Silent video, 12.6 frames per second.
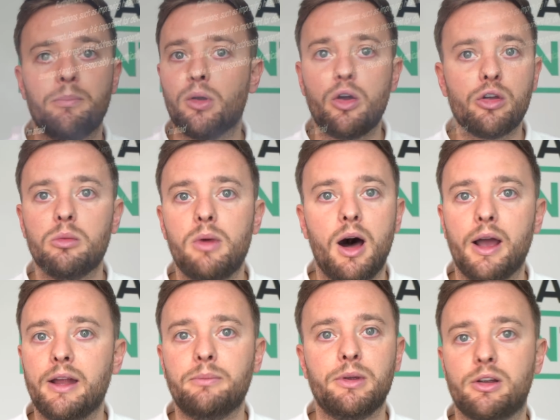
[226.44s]
blow your
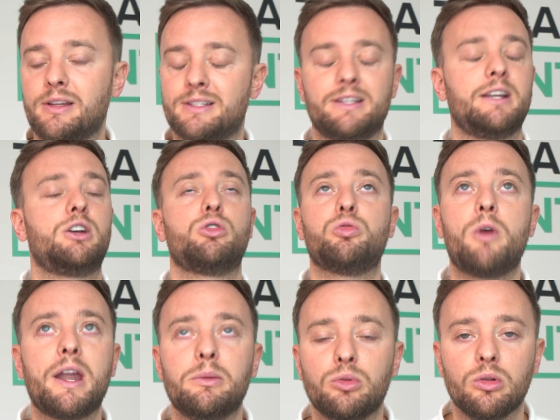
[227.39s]
mind because it's an
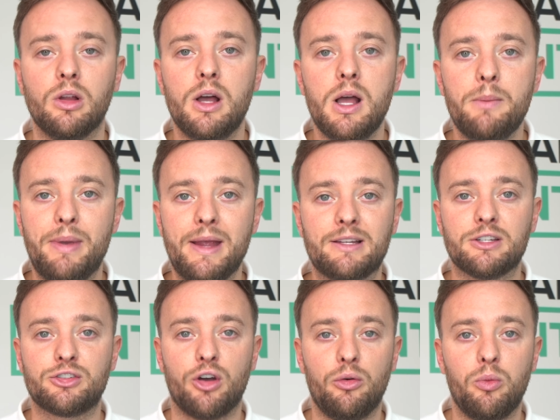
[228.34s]
incredible piece of
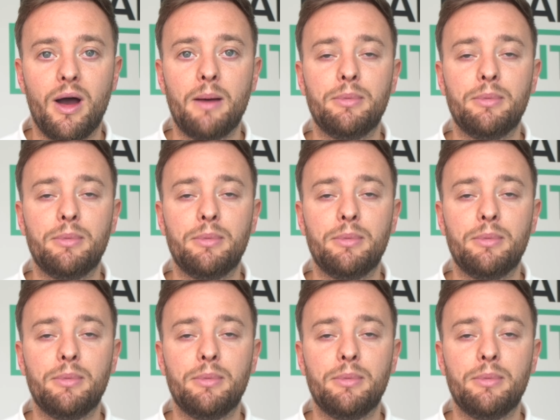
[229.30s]
software,